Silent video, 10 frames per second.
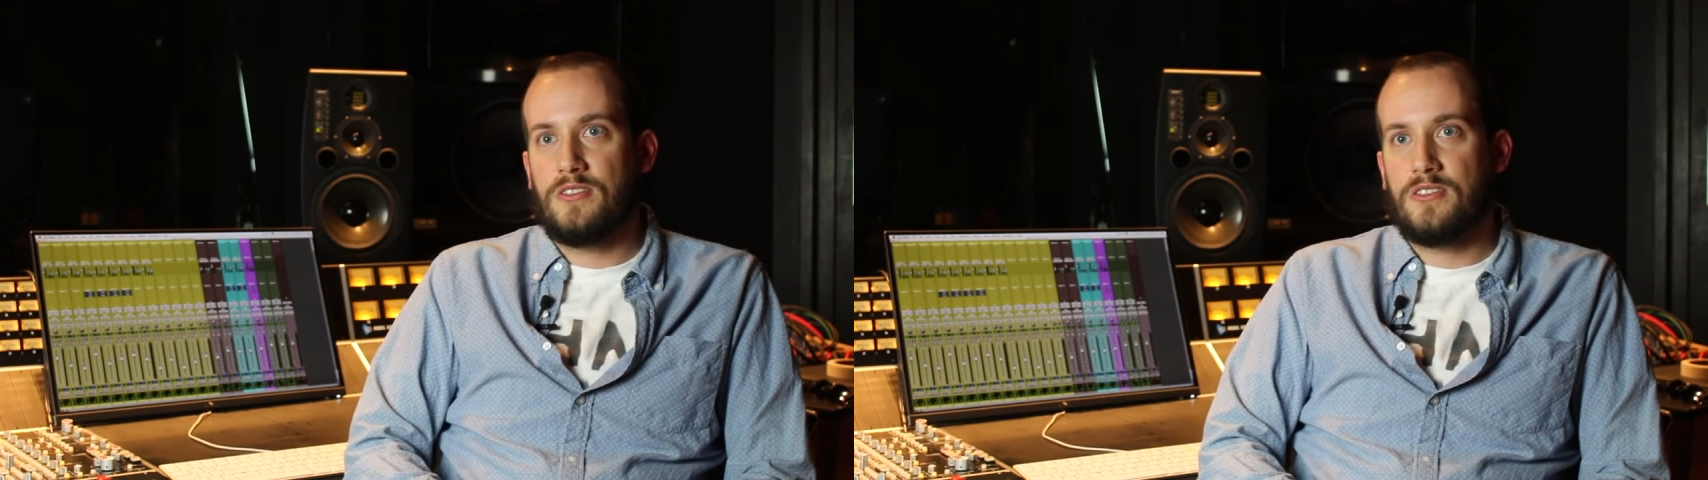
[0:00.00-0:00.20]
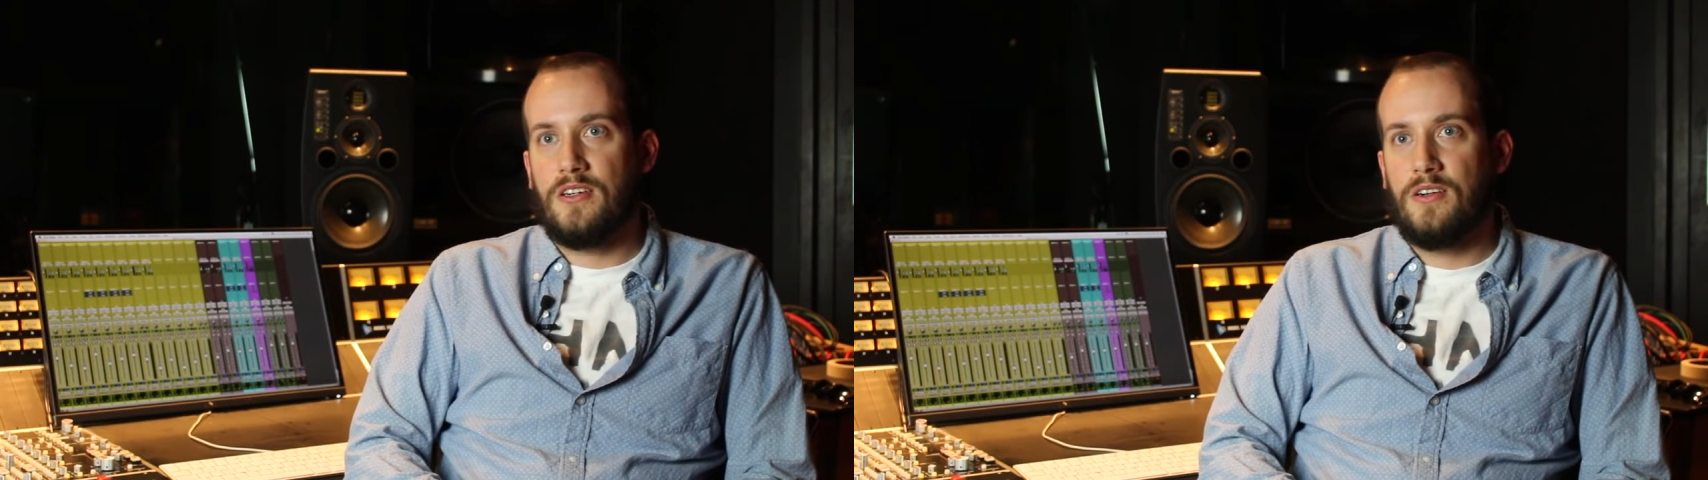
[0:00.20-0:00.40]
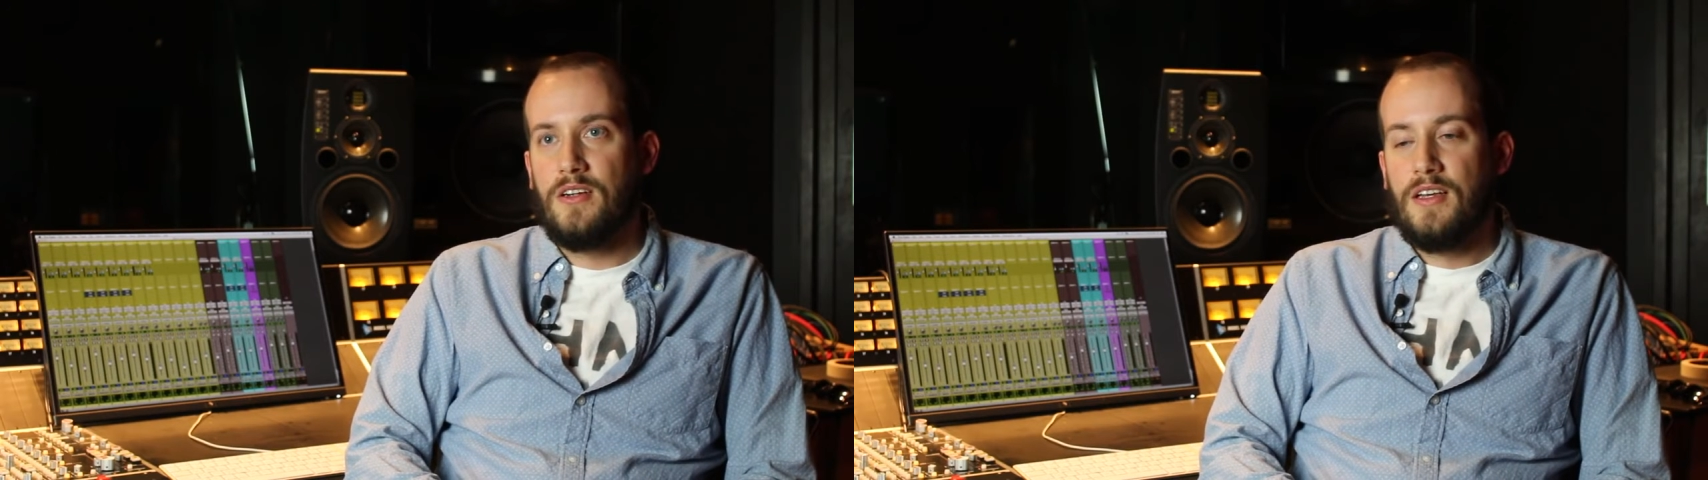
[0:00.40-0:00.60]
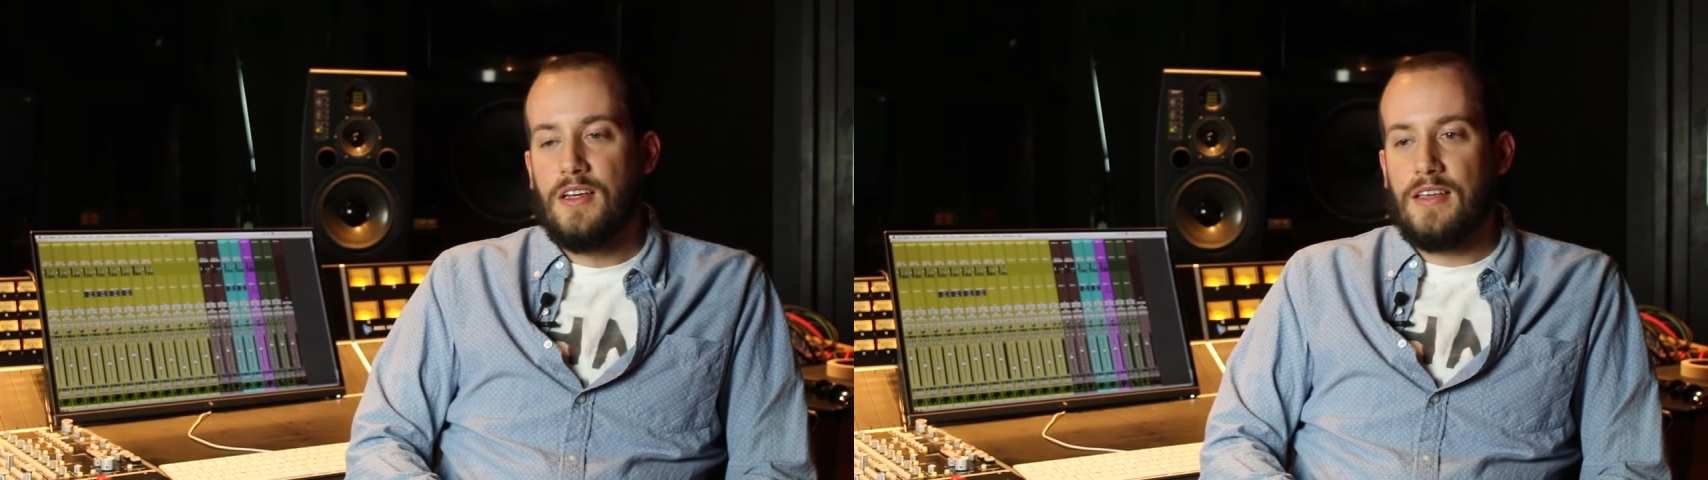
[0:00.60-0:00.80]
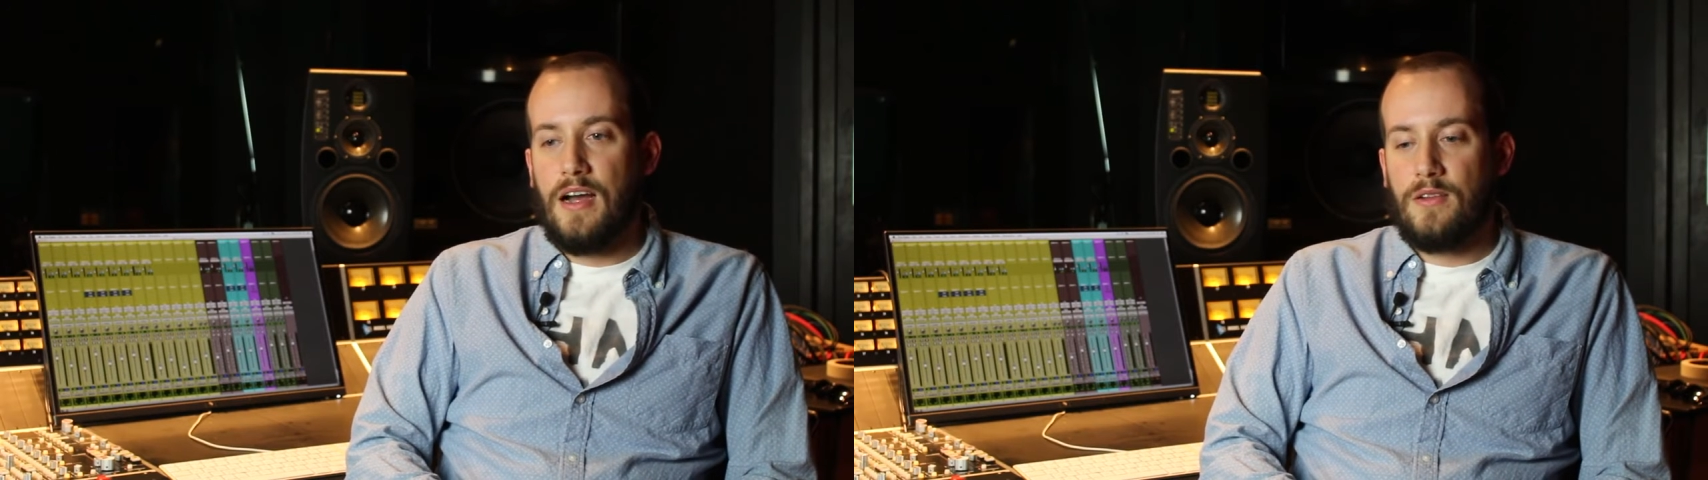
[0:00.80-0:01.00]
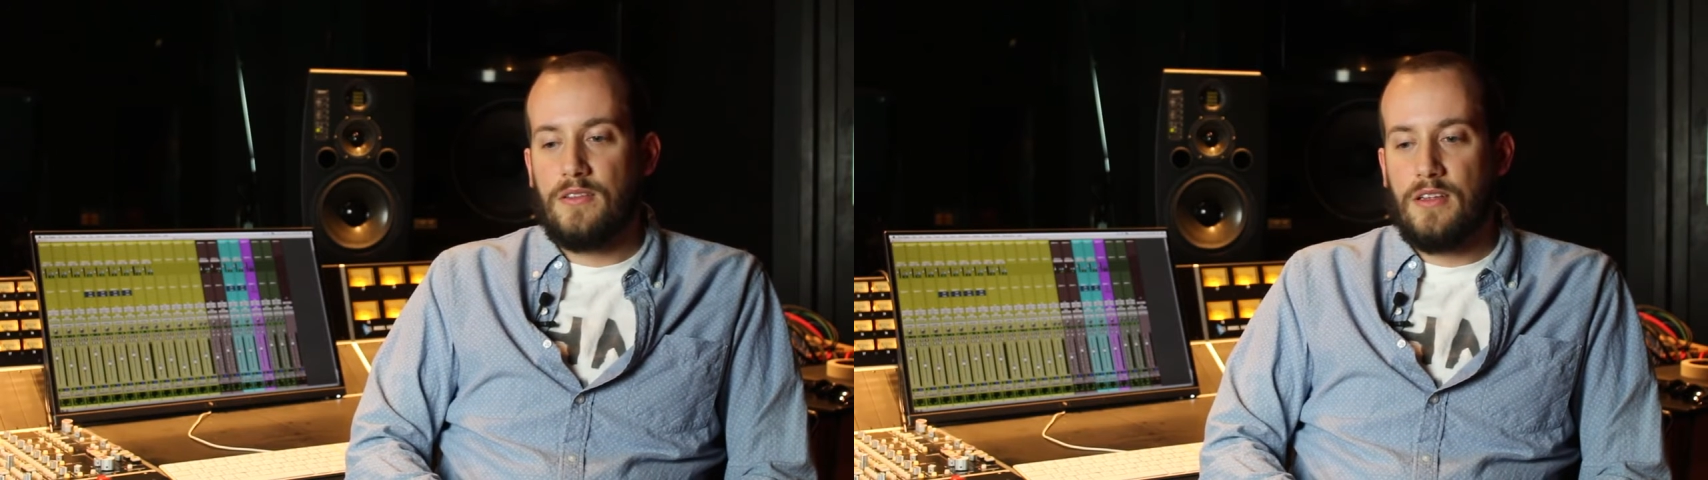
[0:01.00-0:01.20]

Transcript: So yeah,